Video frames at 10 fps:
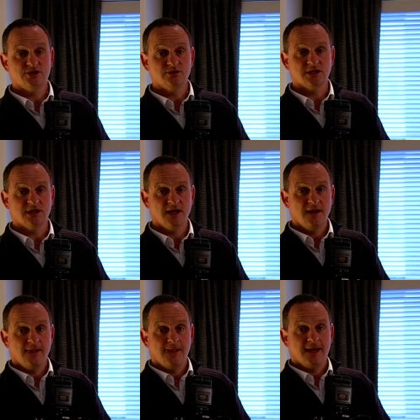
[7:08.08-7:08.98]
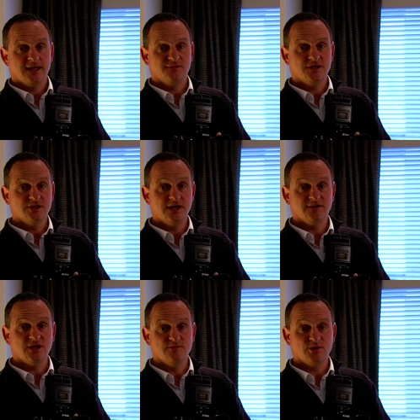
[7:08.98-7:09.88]
you're doing. And if you don't
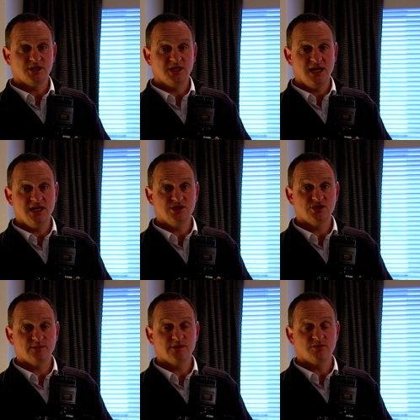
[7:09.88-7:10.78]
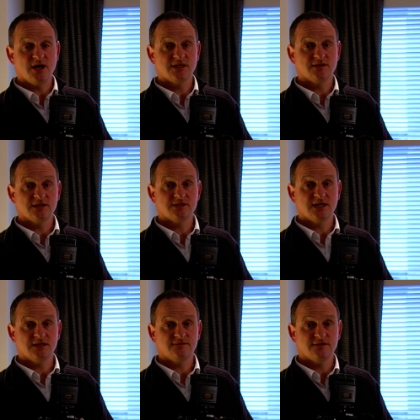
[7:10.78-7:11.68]
have a notebook in your head, you should be writing things
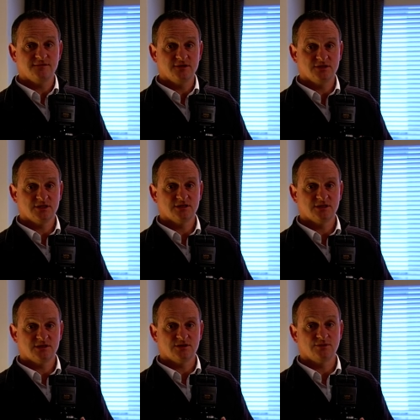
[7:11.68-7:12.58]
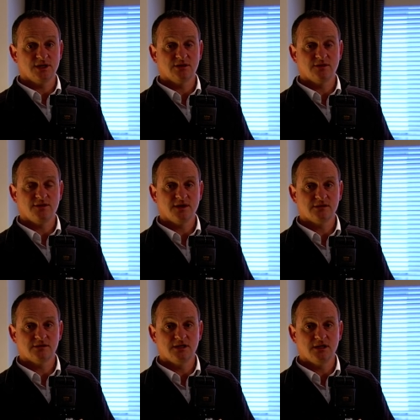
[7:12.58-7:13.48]
down for the future. That's a really good
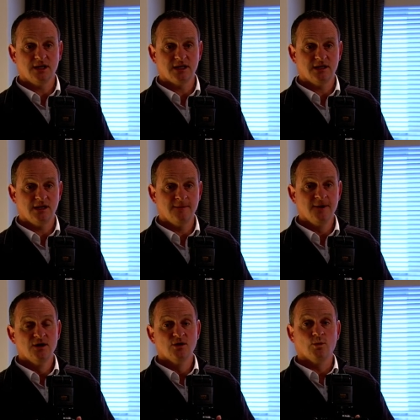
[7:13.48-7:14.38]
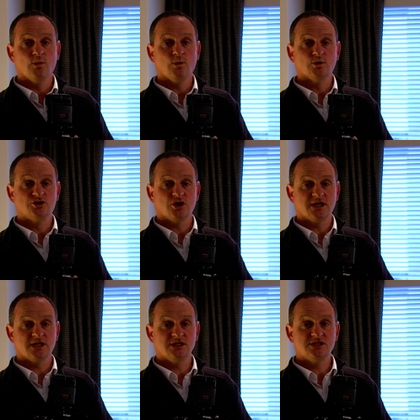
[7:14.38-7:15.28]
thing, you know, like, or
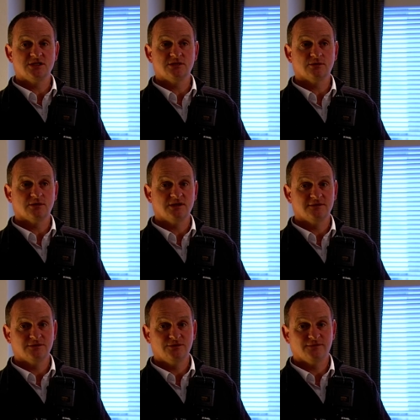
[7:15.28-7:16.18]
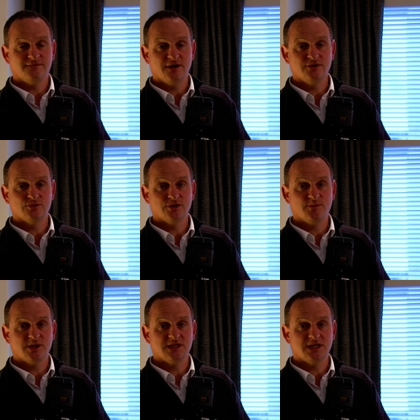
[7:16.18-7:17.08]
jotting it into your phone or your
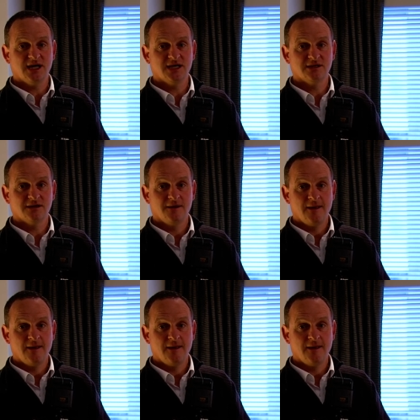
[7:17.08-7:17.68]
PDA.